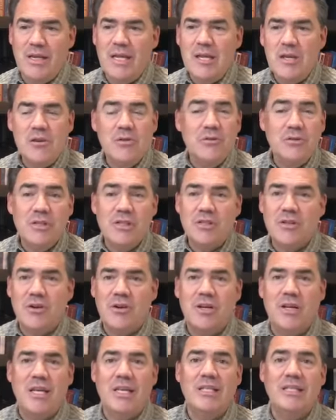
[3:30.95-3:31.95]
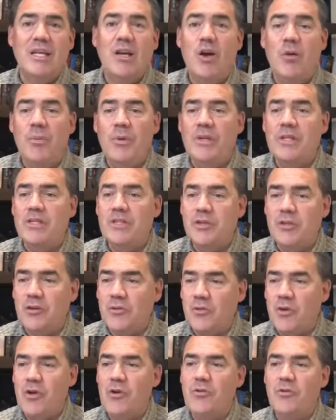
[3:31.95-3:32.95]
He uses our needs to help us to
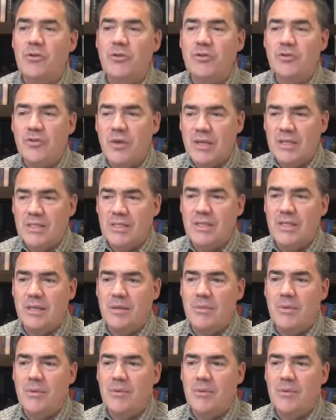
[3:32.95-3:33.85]
grow, to trust Him.